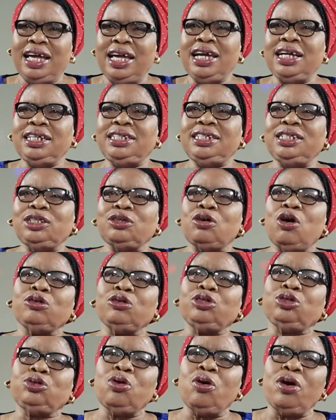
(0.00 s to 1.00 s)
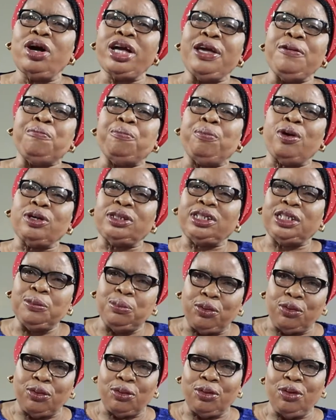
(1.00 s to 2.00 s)
it is also
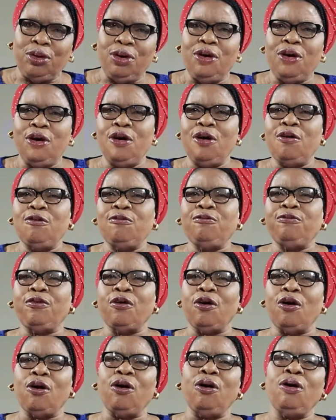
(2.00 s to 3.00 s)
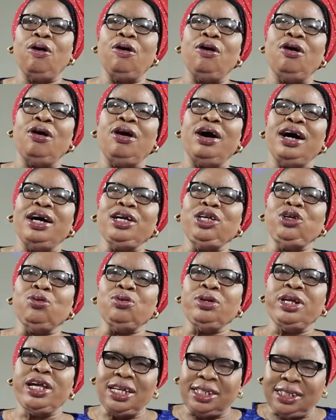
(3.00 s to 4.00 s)
impossible for
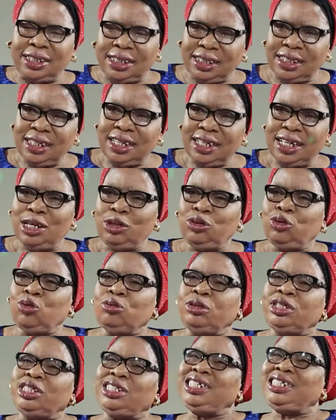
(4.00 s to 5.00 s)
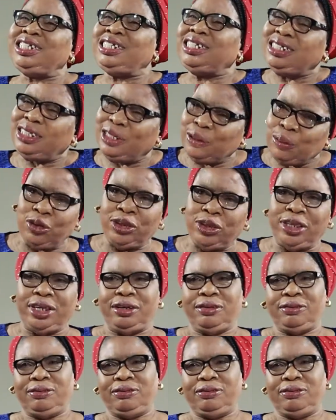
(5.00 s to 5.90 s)
Eunice to teach Timothy.